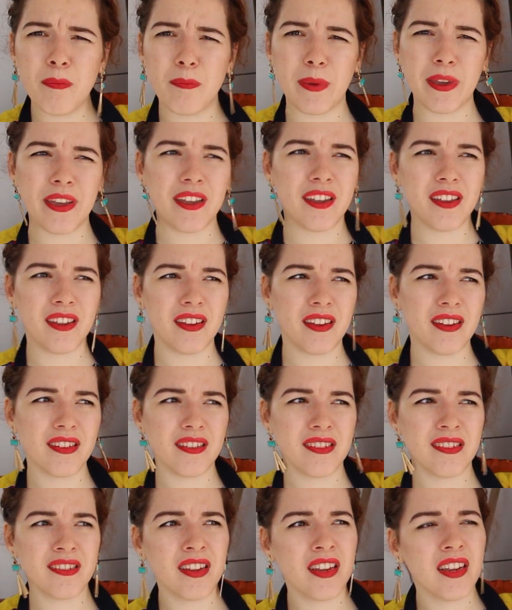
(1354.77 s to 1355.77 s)

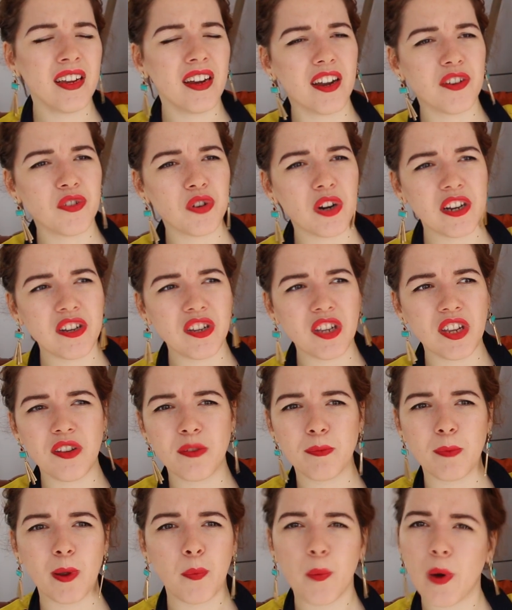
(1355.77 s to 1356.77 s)
because I tried to
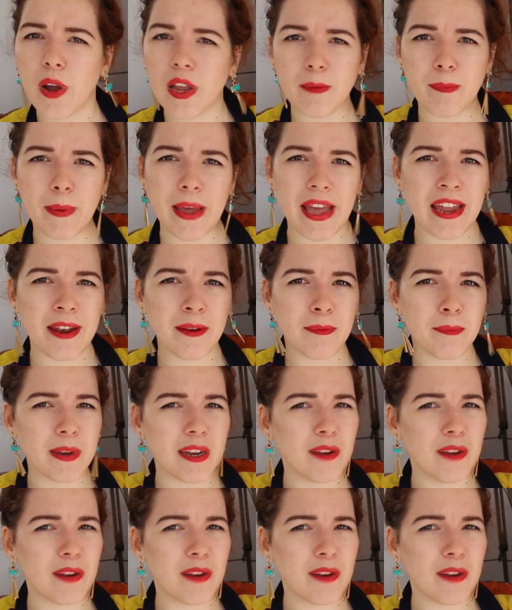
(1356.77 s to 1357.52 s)
use my white pen,